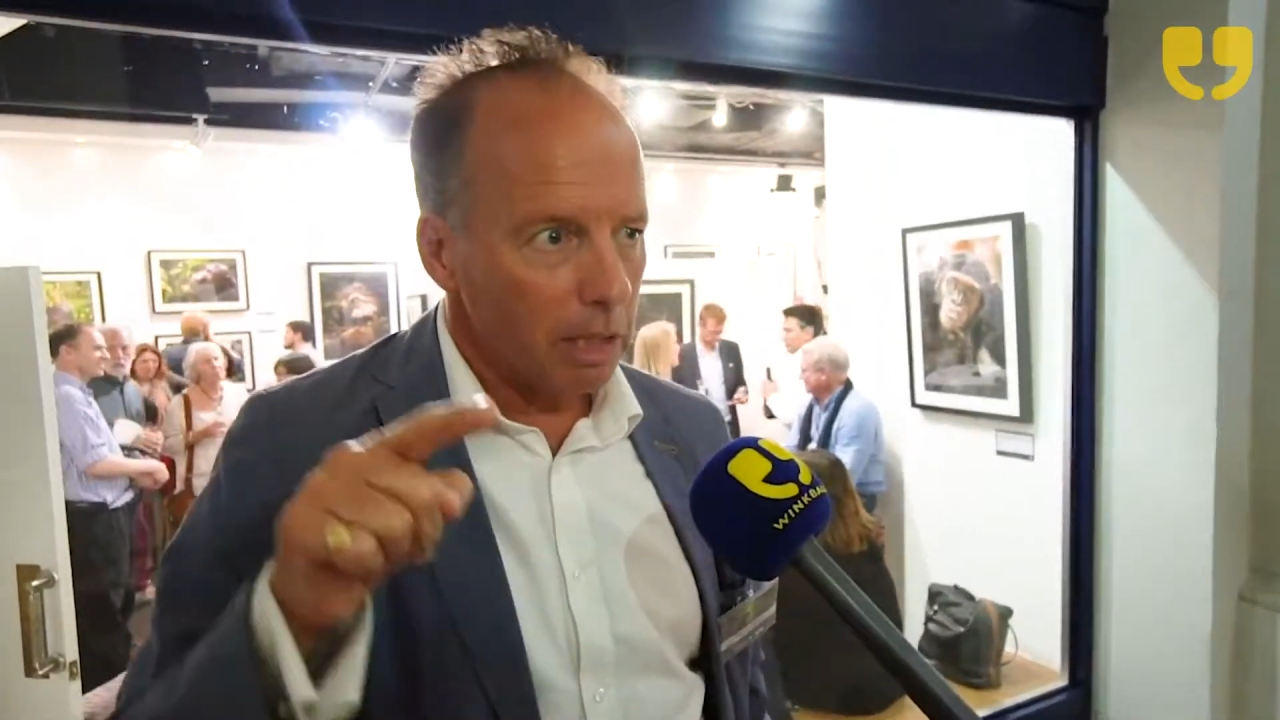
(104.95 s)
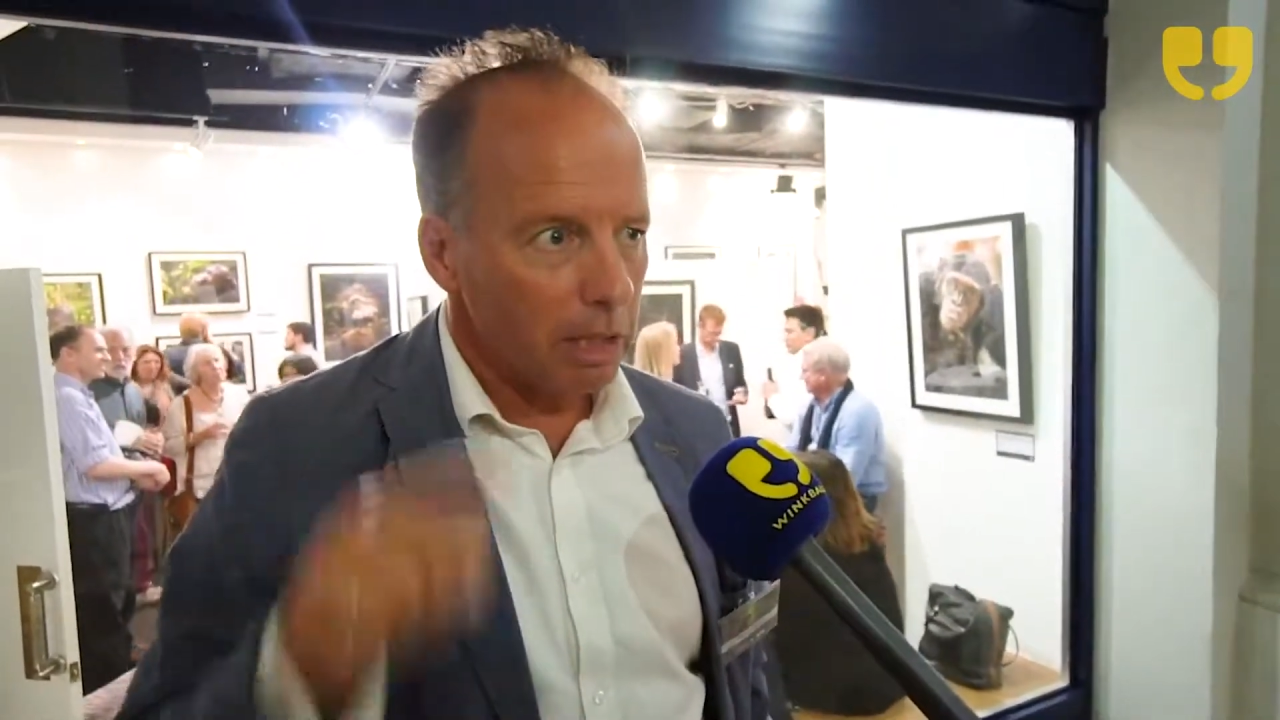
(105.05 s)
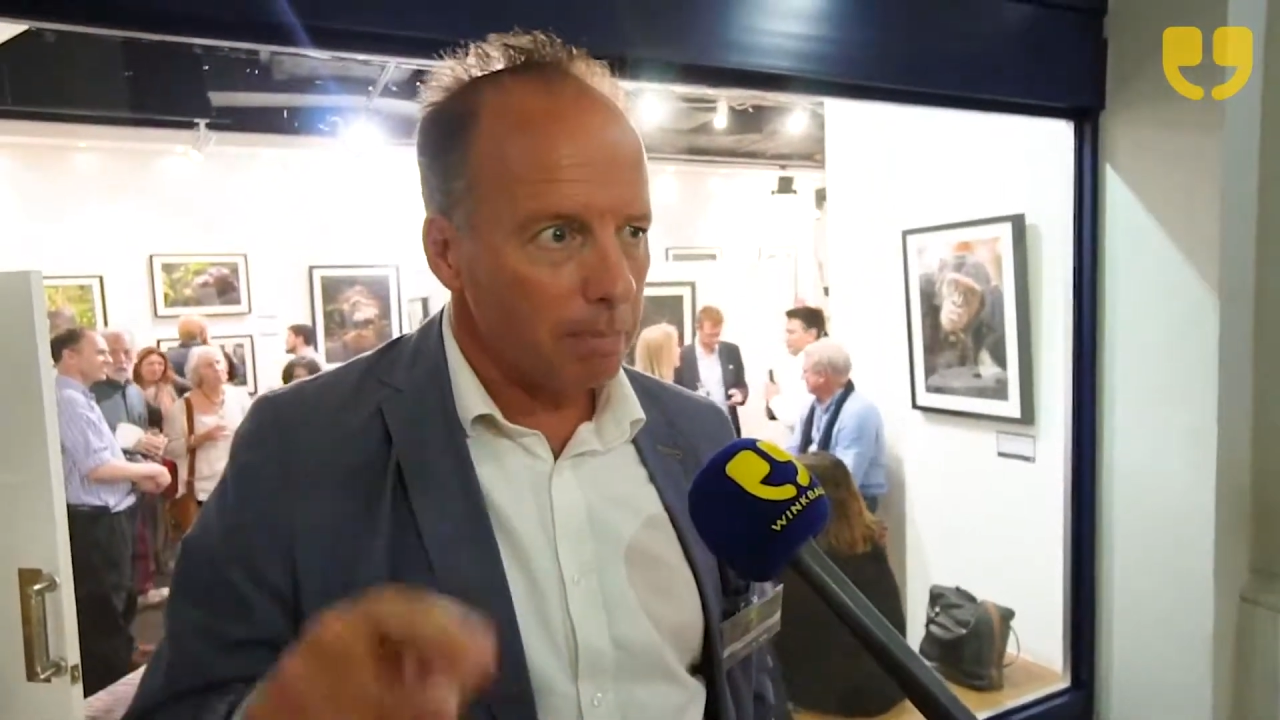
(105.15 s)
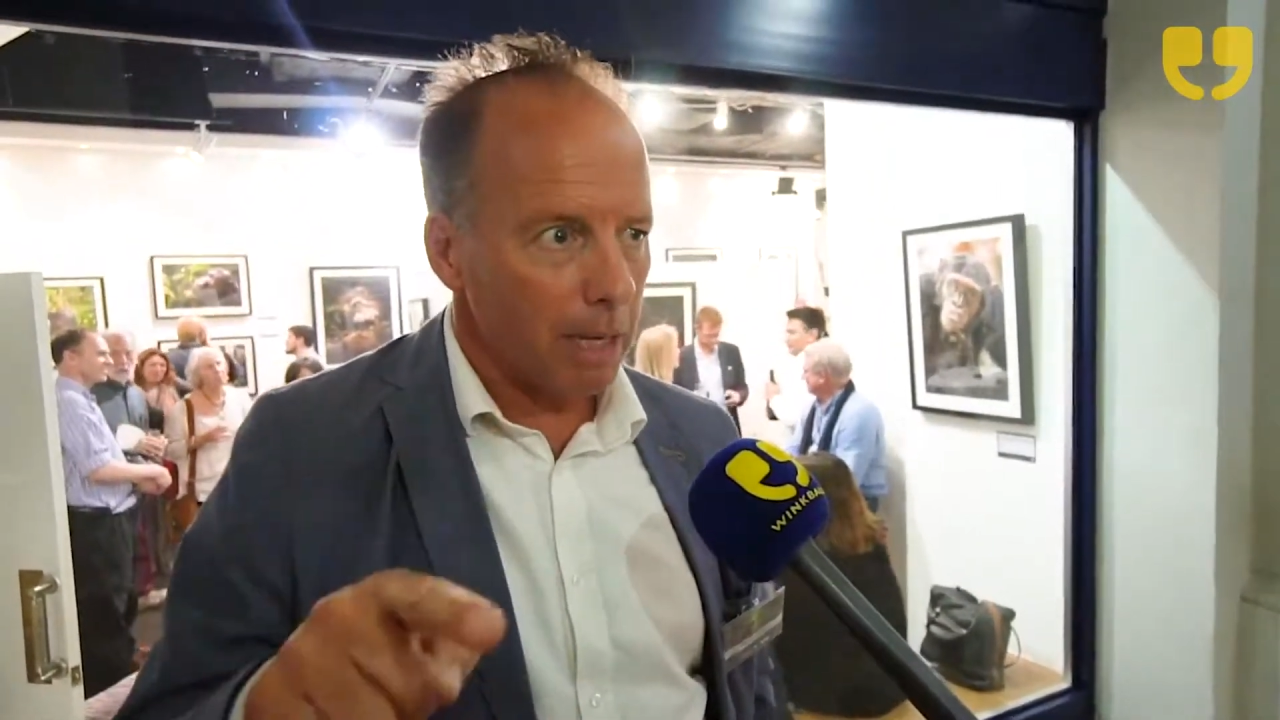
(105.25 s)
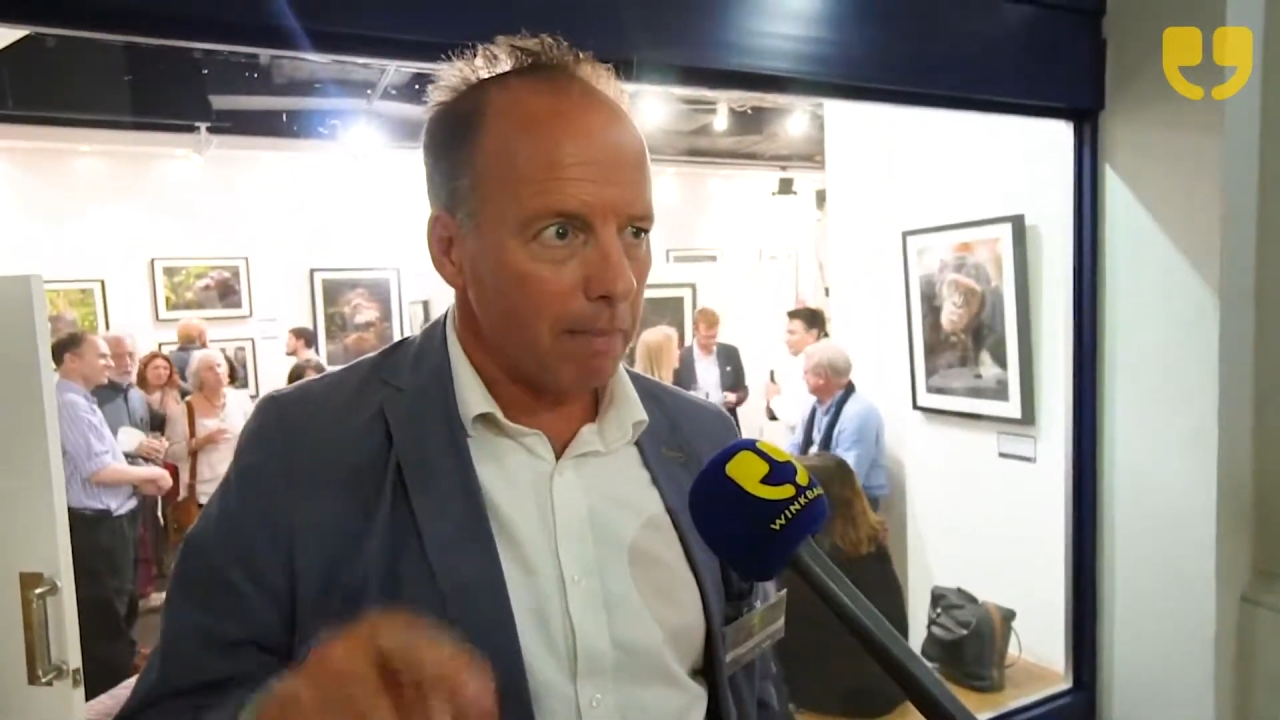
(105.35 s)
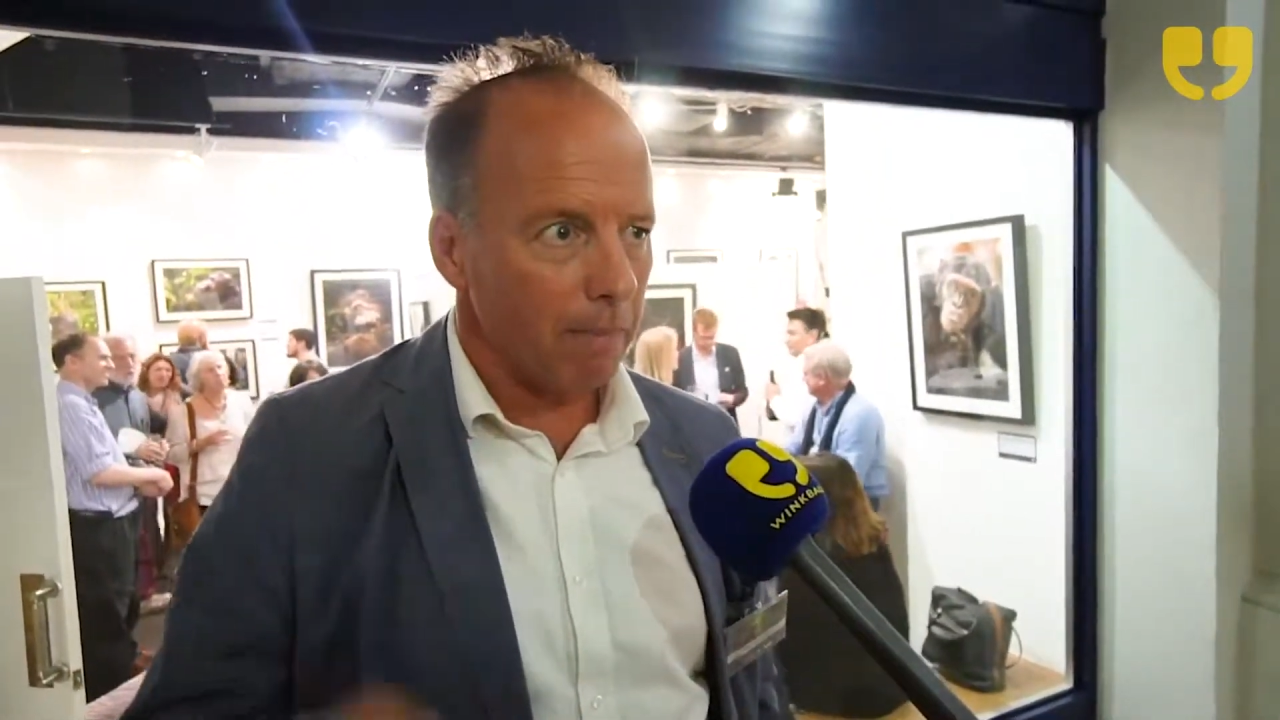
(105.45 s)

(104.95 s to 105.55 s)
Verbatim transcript: spent